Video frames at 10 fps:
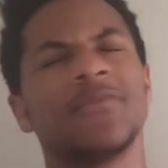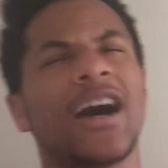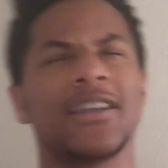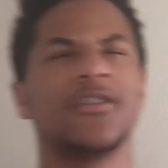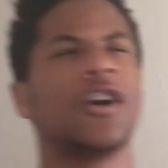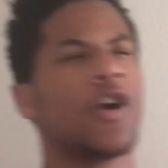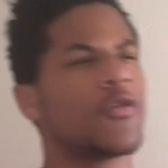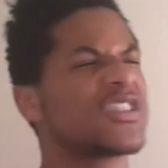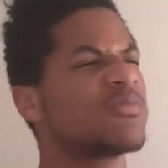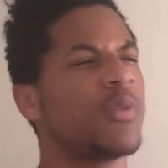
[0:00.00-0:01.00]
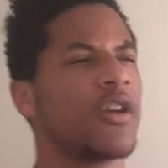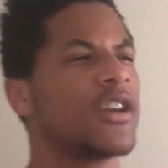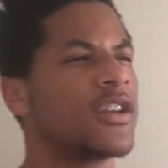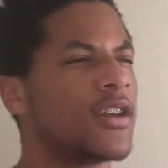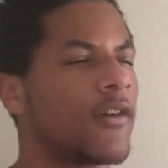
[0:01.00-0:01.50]
I'm not, you know,
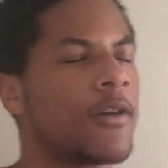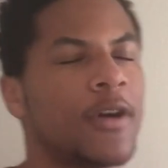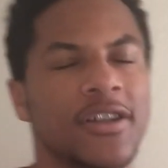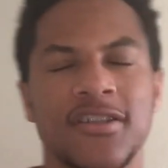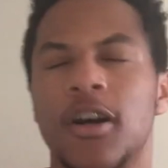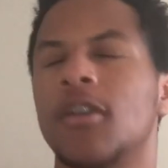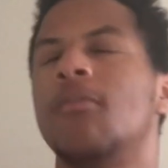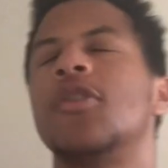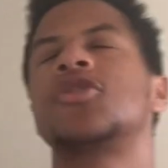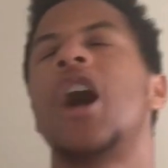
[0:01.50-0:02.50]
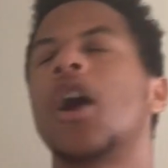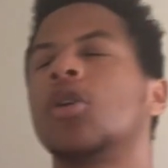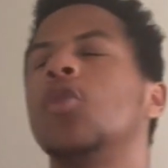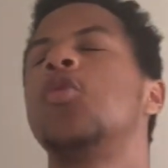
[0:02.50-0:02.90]
spirited enough. Come on, let's go. Come on, Chakra.